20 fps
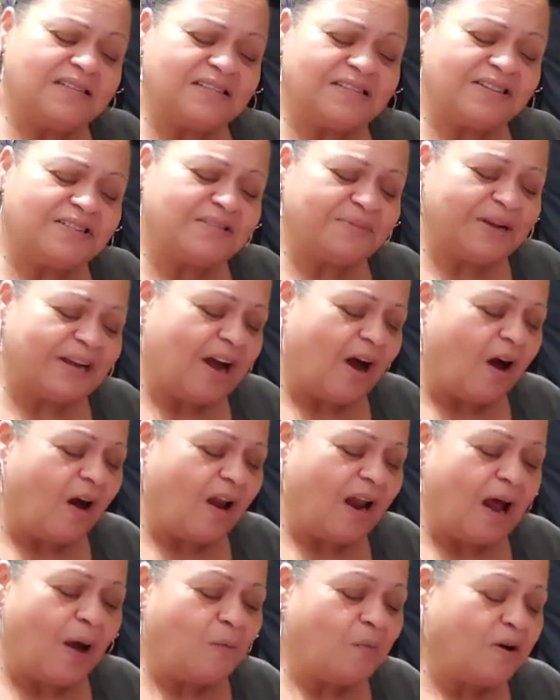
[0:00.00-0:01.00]
Excuse me.
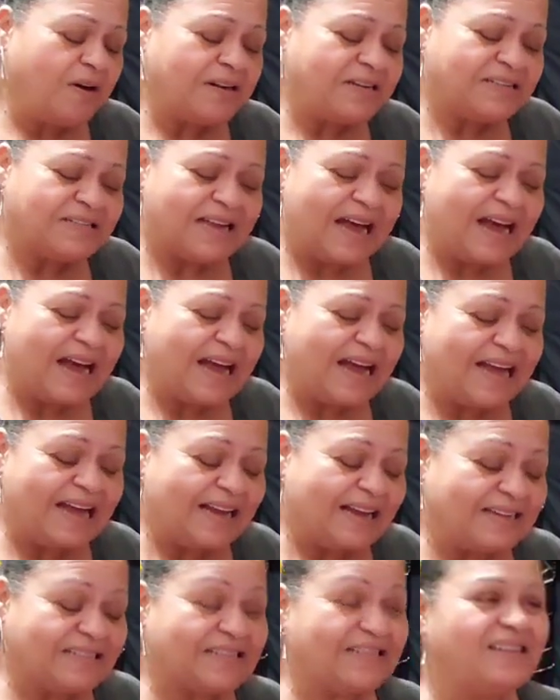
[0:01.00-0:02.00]
All I want to say
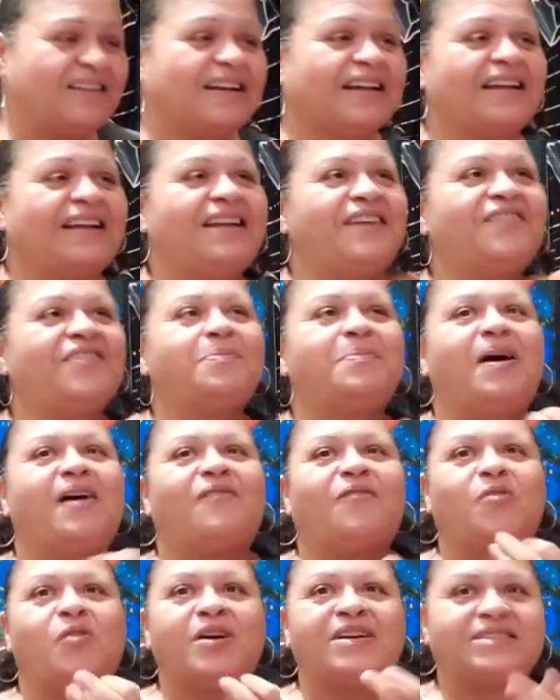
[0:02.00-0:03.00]
is, look, and even
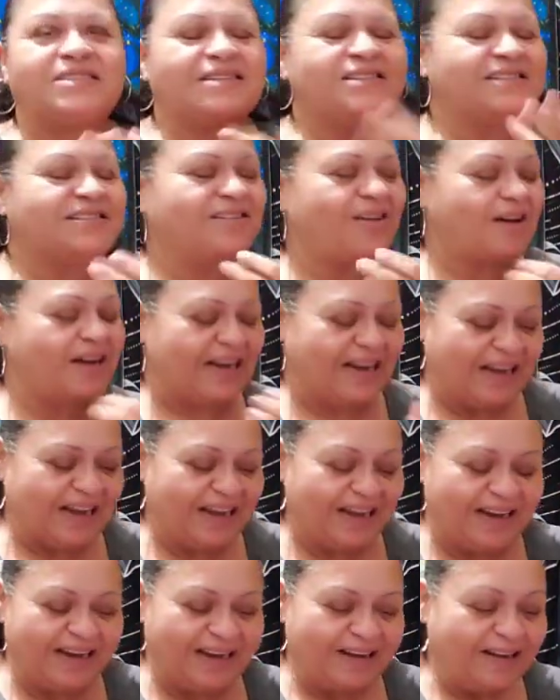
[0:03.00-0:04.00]
my voice is starting to
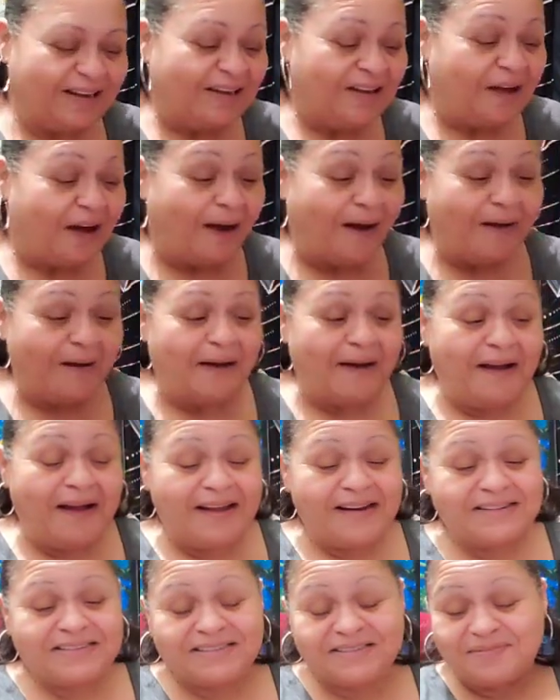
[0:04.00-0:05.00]
get, all
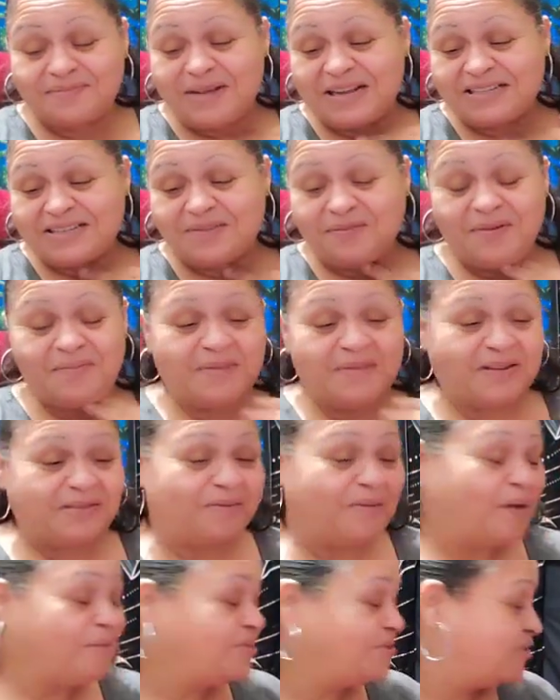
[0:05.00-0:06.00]
right, it's messing with my
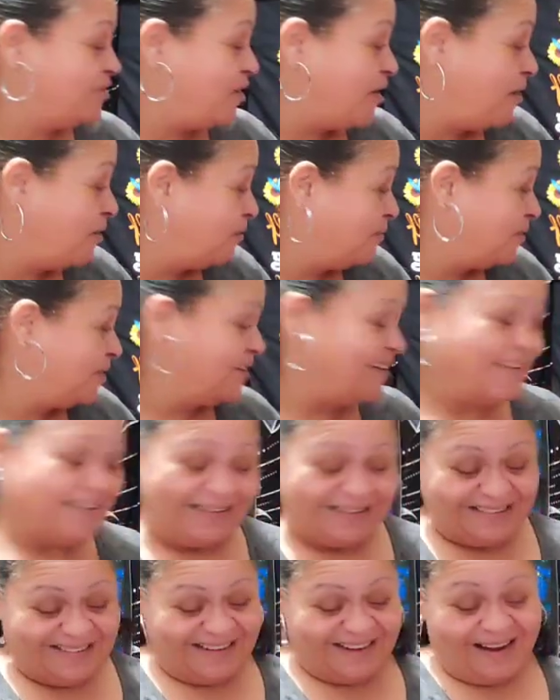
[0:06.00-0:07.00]
throat chakra.
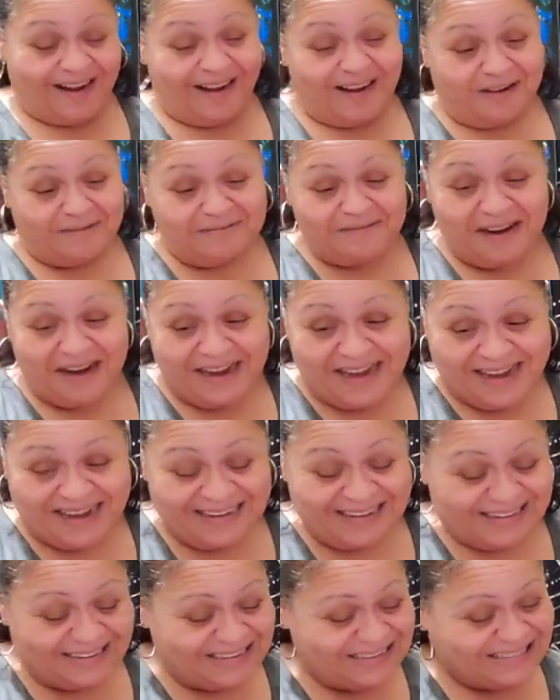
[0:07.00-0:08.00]
All
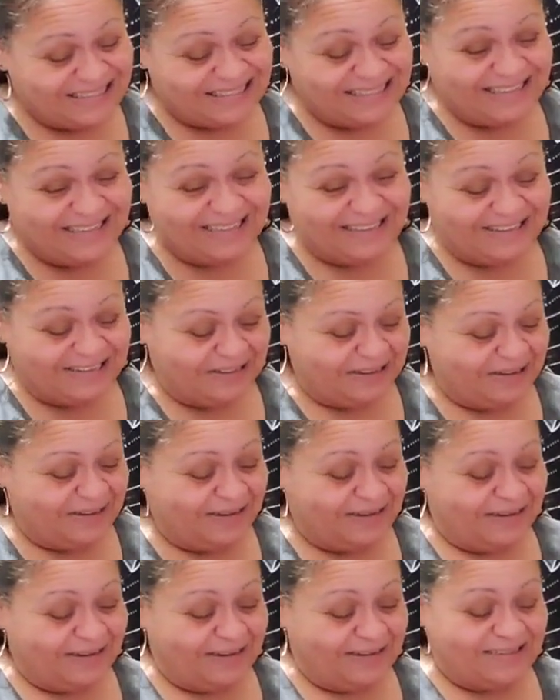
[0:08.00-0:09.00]
right, let's see.
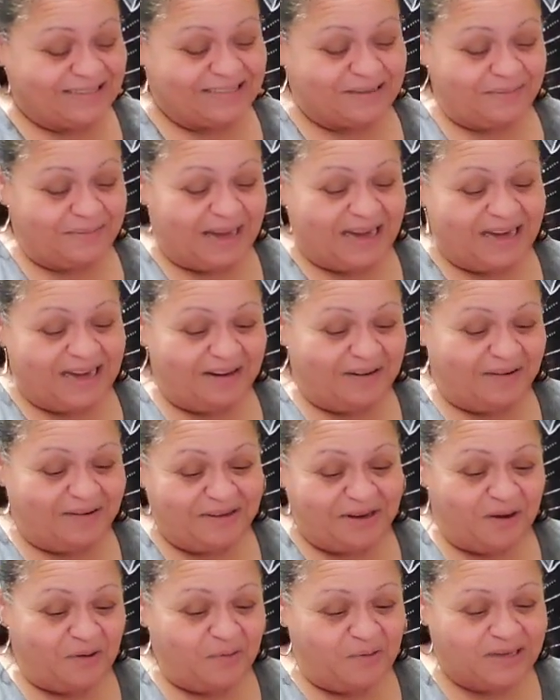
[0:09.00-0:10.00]
Somebody
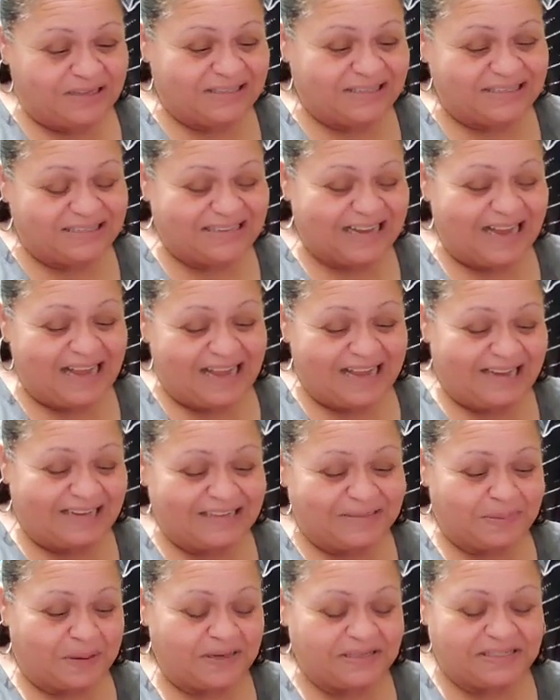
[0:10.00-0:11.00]
don't know what to say.
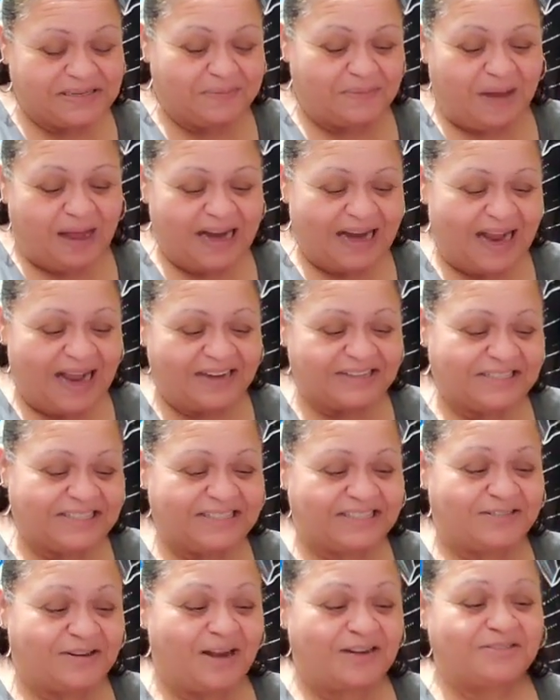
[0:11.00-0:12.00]
This person might
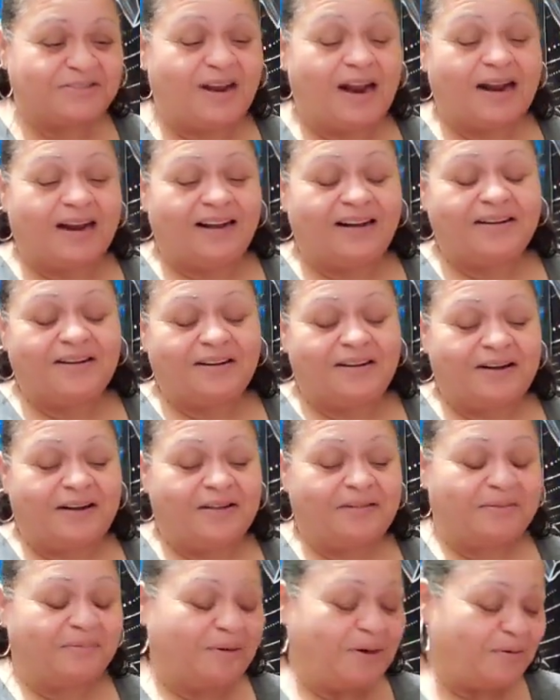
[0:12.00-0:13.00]
actually start trying to clear
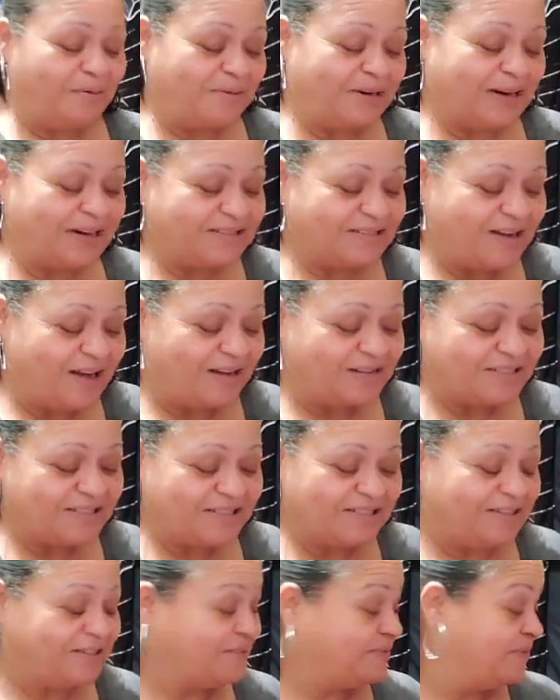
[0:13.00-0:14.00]
their throat when they talk
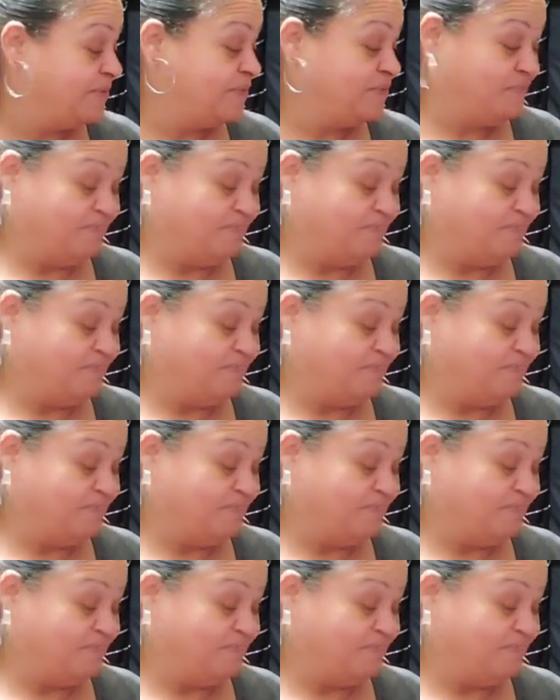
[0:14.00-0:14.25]
to you.